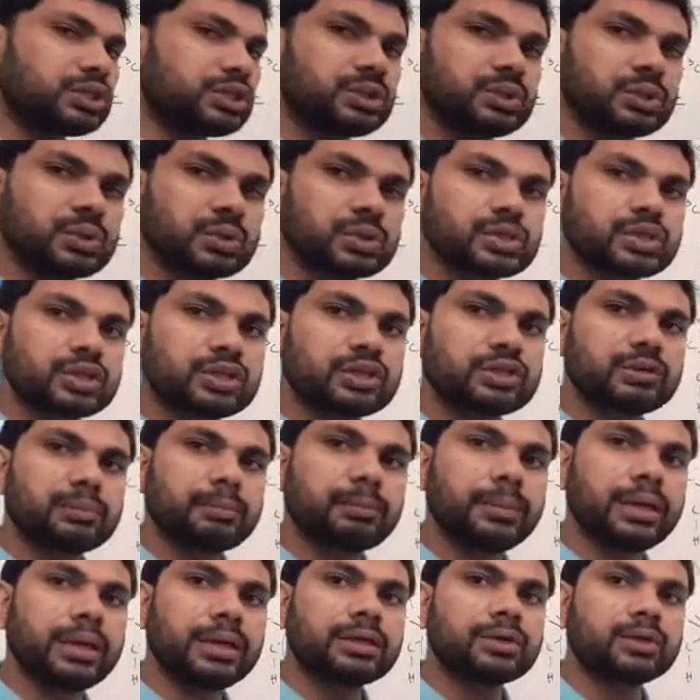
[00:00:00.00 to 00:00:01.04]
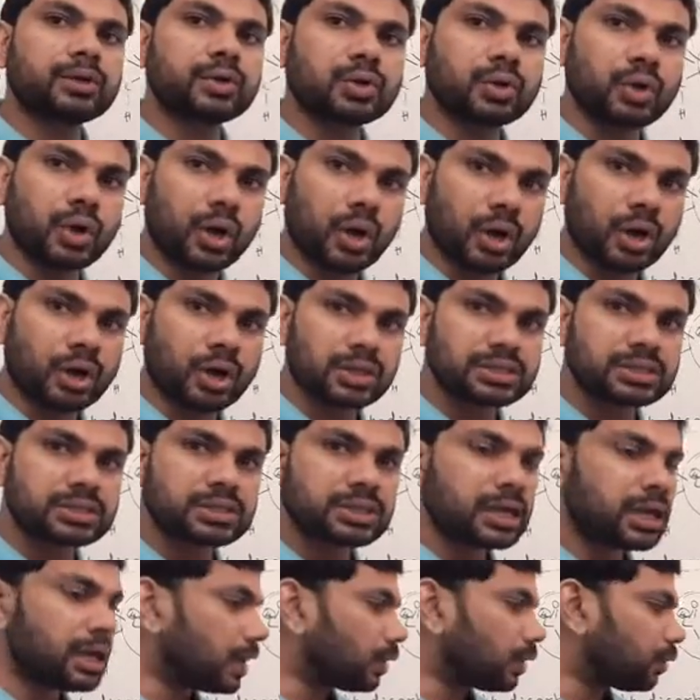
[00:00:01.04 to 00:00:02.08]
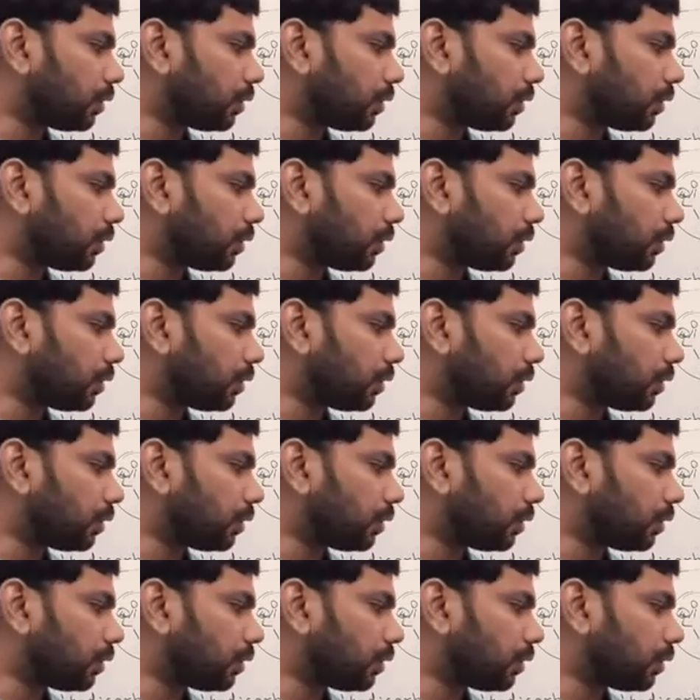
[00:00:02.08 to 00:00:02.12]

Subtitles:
It used to make cloths,